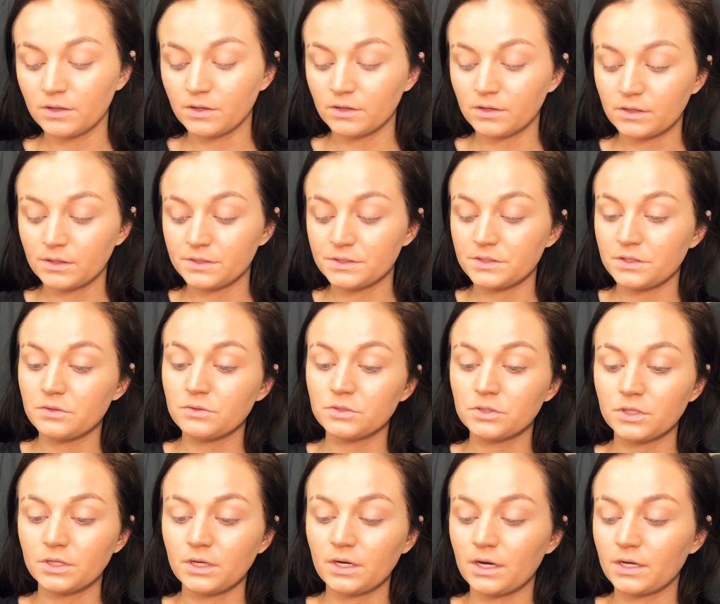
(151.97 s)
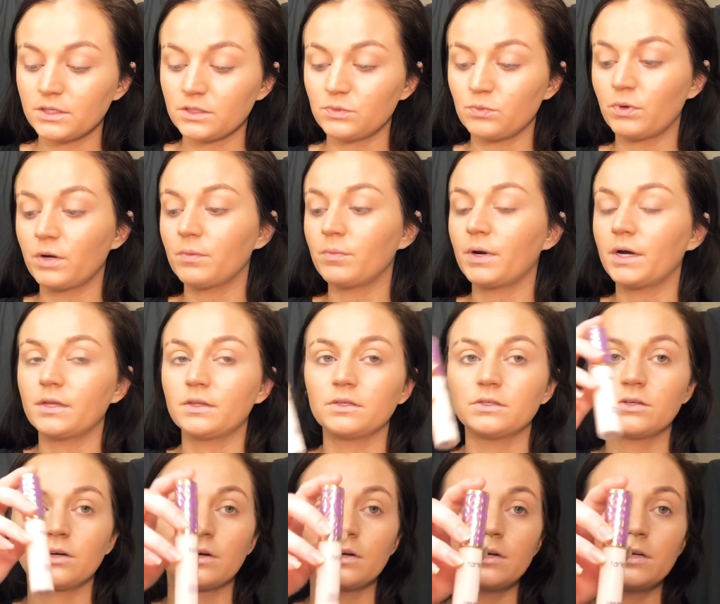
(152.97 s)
because usually I swear by the Tarte